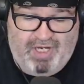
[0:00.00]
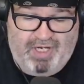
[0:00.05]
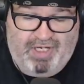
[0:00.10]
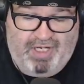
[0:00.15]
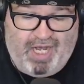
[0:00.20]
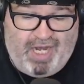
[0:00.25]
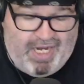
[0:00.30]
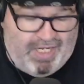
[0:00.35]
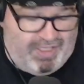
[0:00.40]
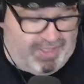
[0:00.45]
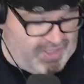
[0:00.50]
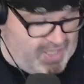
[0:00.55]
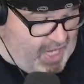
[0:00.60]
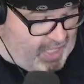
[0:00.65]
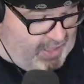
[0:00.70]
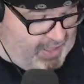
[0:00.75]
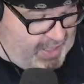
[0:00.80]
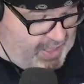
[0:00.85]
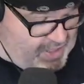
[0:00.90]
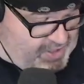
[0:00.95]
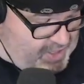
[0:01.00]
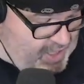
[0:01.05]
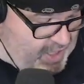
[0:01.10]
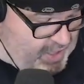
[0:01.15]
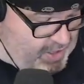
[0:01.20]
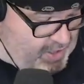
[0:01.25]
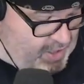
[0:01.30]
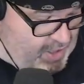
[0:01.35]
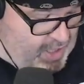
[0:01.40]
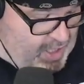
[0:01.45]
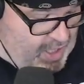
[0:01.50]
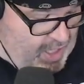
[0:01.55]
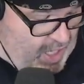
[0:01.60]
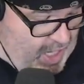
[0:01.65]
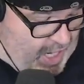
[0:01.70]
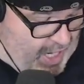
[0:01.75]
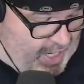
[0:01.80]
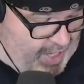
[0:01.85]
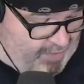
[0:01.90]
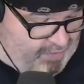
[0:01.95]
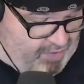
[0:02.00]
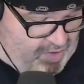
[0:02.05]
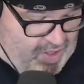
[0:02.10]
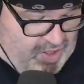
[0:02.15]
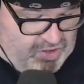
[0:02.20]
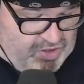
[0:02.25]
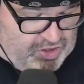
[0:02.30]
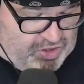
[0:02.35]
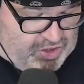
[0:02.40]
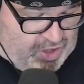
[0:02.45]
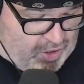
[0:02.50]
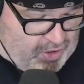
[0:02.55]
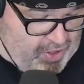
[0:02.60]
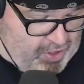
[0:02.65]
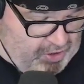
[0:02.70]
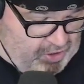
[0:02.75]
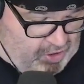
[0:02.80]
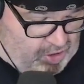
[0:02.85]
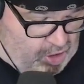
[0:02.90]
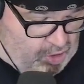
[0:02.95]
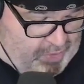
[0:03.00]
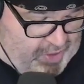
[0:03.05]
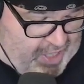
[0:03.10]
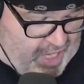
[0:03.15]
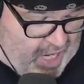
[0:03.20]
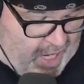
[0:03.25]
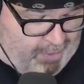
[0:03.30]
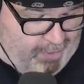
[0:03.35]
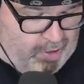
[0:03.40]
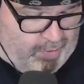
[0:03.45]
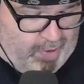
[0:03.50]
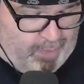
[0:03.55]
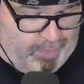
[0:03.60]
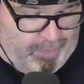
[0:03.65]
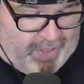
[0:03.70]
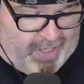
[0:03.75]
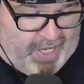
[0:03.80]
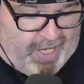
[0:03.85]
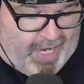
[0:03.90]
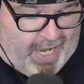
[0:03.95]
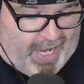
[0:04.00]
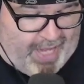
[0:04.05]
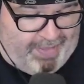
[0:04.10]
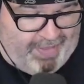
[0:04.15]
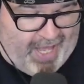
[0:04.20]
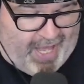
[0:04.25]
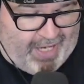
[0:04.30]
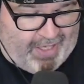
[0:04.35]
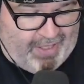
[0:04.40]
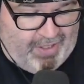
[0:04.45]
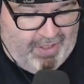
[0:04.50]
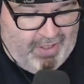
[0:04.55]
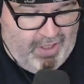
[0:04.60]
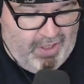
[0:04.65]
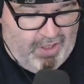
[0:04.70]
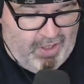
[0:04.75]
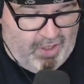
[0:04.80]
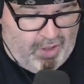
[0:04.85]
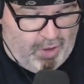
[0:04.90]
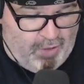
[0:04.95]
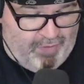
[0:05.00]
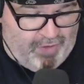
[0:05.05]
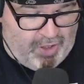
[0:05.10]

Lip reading: Nice. Yeah, like I said, I have started a little bit. I'm going to be picking at that over the